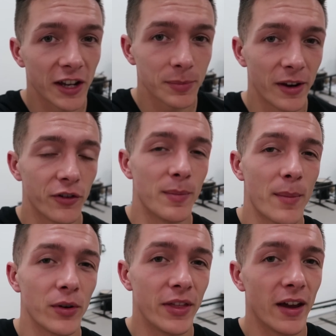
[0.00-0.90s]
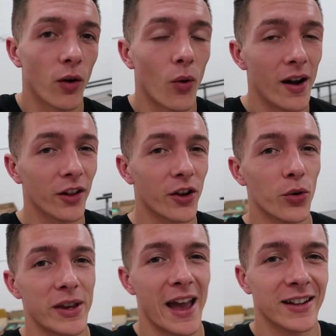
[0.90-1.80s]
You guys might have remembered that a while
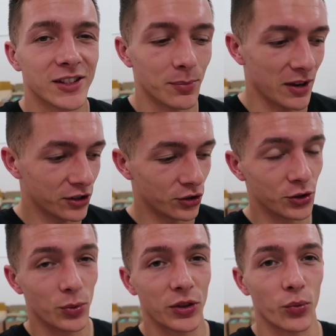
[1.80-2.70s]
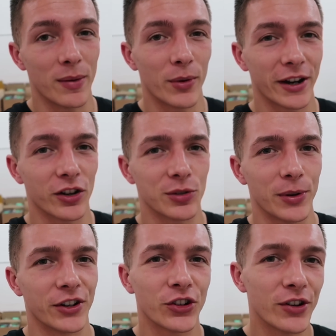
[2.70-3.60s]
ago we had some issues with the windbreakers,
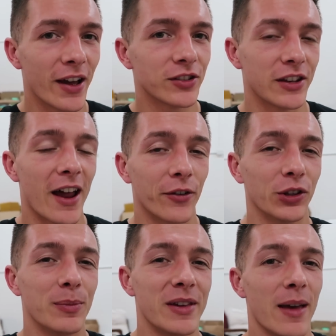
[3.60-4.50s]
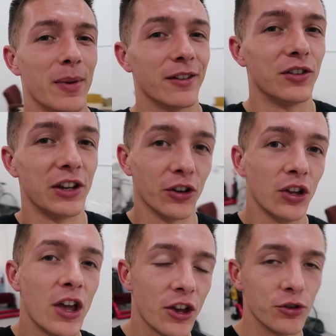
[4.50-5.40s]
but it turned out to not really be that big of a
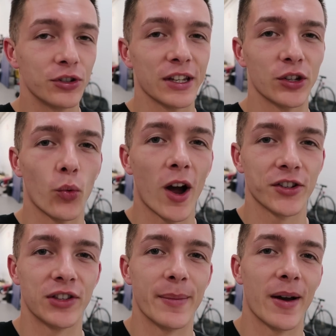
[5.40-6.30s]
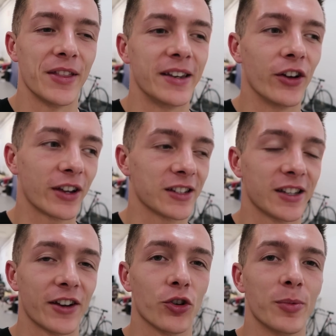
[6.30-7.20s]
deal. You just had to wash them on the delicate
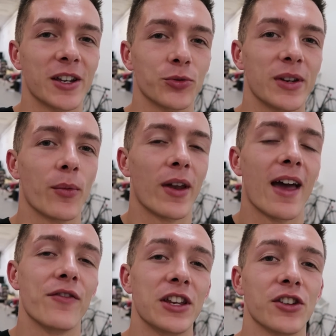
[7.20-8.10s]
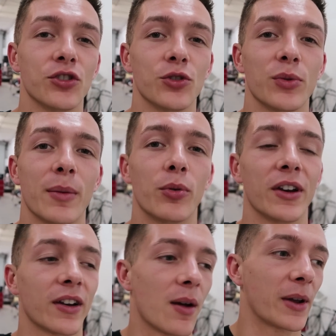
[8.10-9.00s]
cycle because we didn't want to have any issues with the
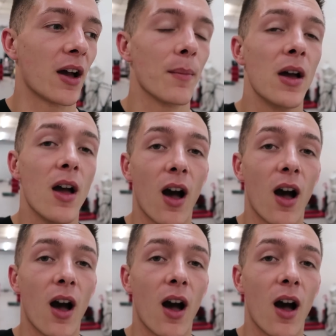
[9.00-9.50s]
print coming up.